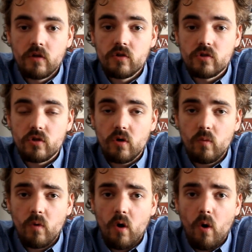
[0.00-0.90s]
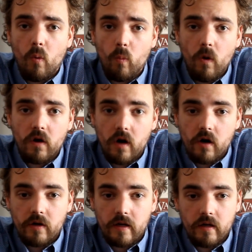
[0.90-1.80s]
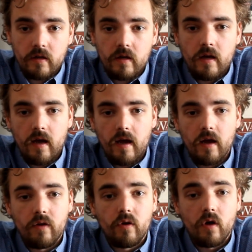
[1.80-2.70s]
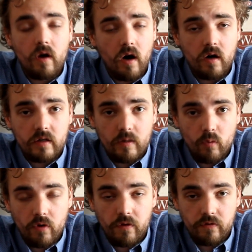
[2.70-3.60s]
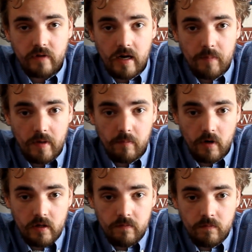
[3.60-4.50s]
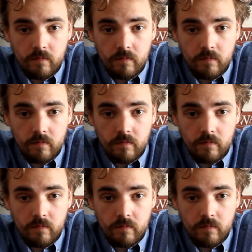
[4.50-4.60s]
So, what are they? And are they worth your time and money?